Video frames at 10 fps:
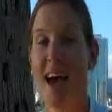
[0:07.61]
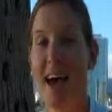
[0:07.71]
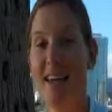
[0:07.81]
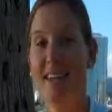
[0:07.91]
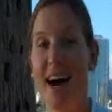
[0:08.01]

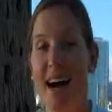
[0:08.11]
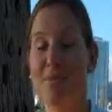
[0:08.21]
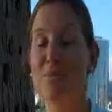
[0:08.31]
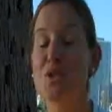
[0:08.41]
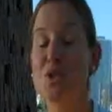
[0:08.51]
And I
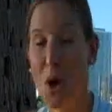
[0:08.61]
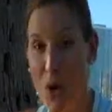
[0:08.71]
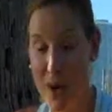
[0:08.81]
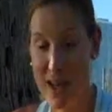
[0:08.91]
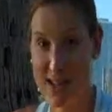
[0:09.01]
am
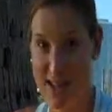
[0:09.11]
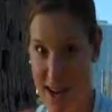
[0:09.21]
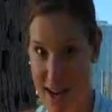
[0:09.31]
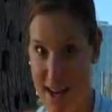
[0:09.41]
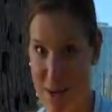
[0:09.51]
so
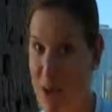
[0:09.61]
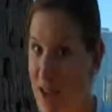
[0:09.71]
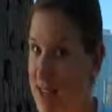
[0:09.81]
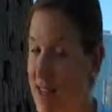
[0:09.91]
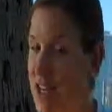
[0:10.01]
excited
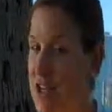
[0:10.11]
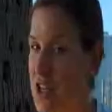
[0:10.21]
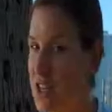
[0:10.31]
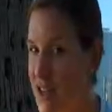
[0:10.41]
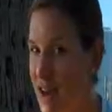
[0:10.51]
because I
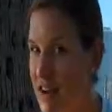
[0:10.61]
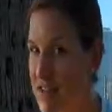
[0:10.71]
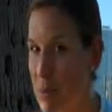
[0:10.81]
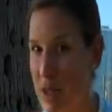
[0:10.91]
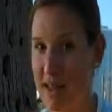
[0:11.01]
just got
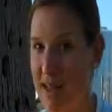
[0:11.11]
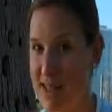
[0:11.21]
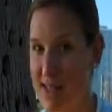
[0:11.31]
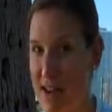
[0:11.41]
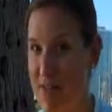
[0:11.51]
off the plane
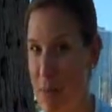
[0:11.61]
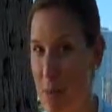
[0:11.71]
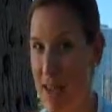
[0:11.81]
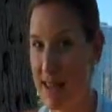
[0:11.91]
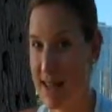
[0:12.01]
last night from
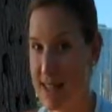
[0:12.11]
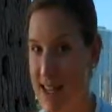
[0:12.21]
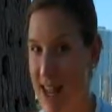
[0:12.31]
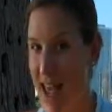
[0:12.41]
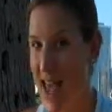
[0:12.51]
the mainland